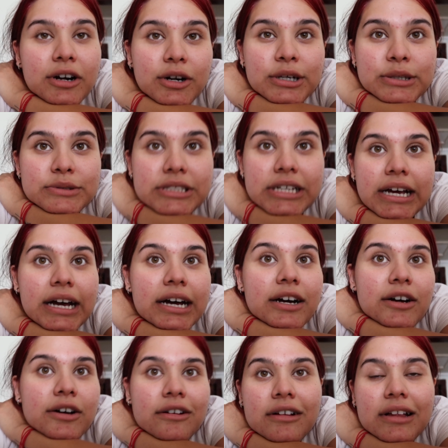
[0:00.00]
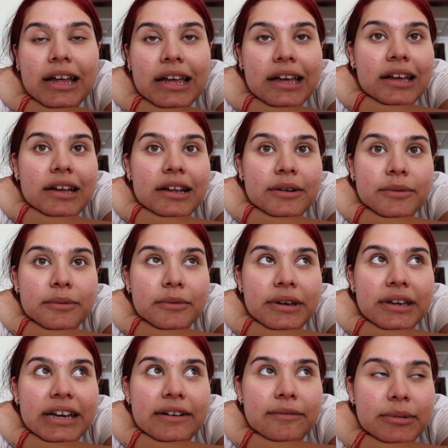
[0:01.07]
our hotel, and
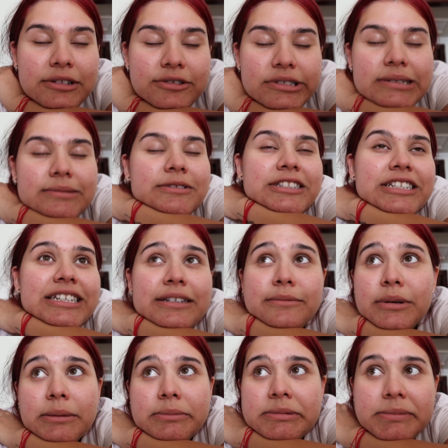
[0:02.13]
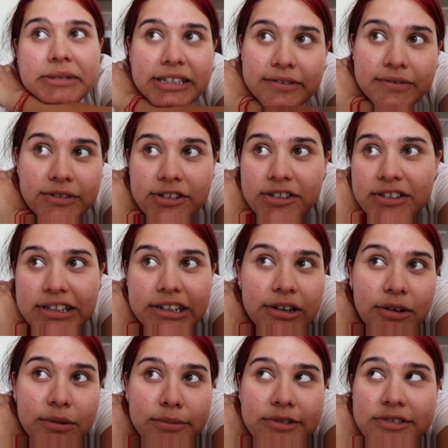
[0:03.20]
we have been traveling probably for
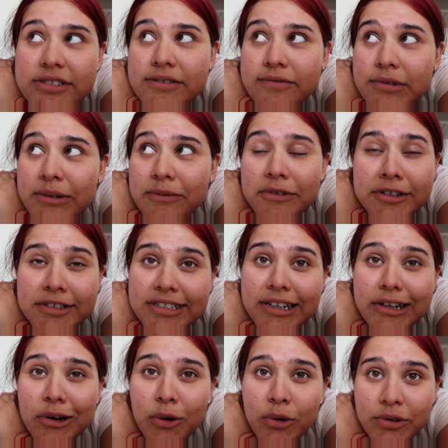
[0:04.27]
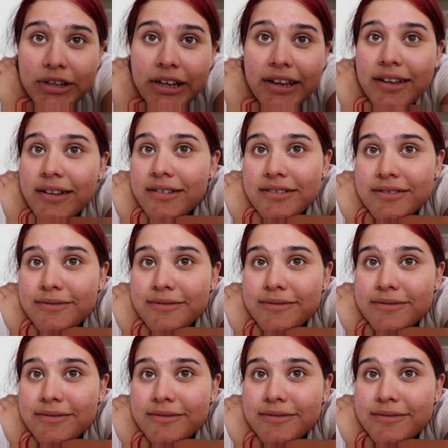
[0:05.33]
like almost what feels like a whole day.